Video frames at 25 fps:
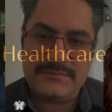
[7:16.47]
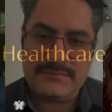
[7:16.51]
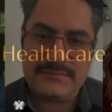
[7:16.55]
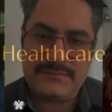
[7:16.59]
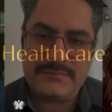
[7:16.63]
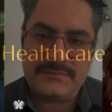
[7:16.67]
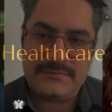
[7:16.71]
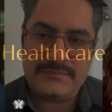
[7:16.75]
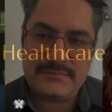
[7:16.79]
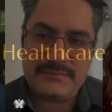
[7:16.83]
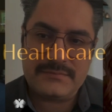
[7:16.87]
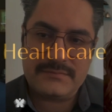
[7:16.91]

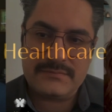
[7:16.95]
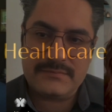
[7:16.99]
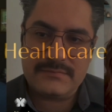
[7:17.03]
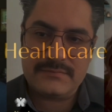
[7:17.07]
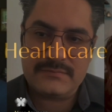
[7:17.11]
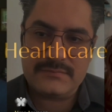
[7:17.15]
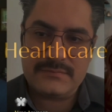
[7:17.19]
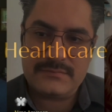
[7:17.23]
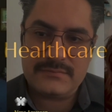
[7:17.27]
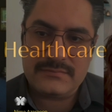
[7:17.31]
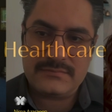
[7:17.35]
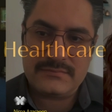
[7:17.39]

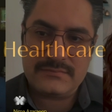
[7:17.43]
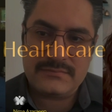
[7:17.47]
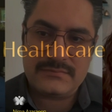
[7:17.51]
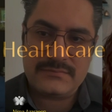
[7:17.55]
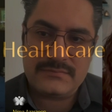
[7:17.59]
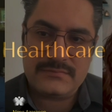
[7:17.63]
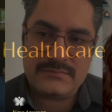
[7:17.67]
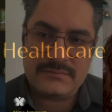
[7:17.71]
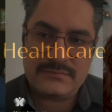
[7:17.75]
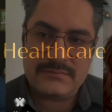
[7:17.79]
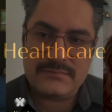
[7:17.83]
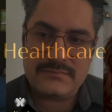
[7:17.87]

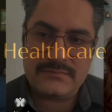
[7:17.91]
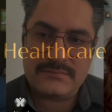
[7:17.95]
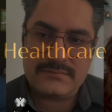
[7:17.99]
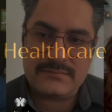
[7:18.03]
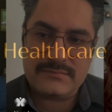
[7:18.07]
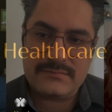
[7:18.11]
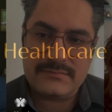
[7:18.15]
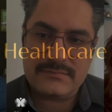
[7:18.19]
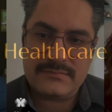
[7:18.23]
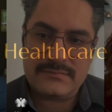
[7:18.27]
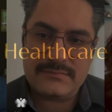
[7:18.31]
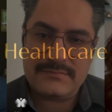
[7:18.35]

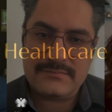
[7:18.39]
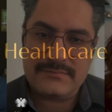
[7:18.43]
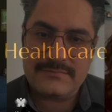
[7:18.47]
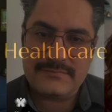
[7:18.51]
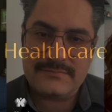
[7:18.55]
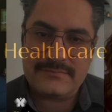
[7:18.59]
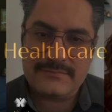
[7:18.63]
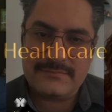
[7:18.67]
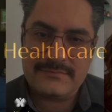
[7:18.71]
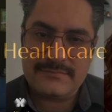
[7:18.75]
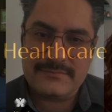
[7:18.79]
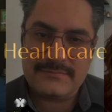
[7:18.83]

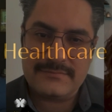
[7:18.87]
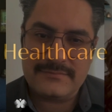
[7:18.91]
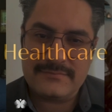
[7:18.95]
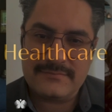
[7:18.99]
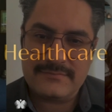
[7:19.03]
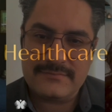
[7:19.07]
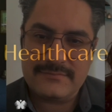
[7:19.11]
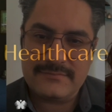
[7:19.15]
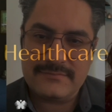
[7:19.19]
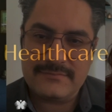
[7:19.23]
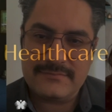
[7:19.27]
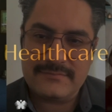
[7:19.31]

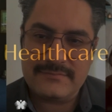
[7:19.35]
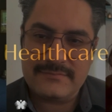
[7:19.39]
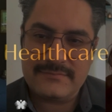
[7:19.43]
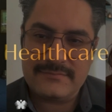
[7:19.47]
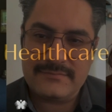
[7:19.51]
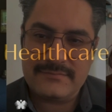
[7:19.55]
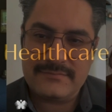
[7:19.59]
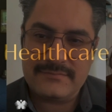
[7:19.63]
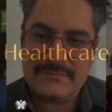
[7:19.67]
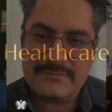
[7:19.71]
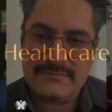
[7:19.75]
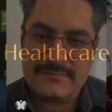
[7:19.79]

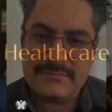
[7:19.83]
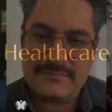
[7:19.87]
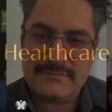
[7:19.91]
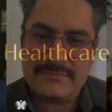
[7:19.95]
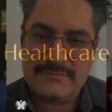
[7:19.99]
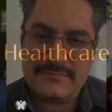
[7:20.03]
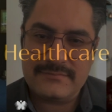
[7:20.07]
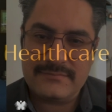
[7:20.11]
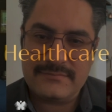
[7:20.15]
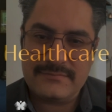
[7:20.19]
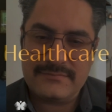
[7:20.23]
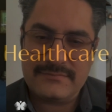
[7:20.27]

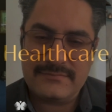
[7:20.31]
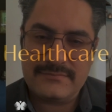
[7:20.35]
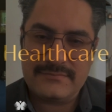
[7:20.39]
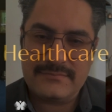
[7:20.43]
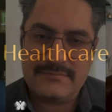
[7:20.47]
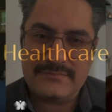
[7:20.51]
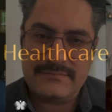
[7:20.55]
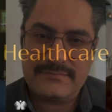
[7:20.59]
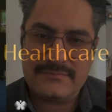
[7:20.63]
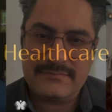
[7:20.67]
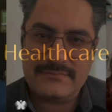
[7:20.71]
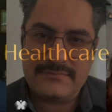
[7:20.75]

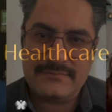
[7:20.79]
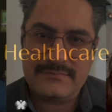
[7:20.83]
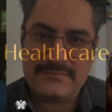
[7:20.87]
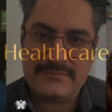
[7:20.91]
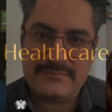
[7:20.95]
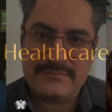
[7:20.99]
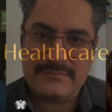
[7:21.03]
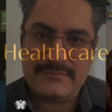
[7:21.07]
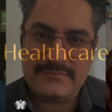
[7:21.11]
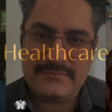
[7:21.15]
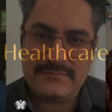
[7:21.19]
(silent)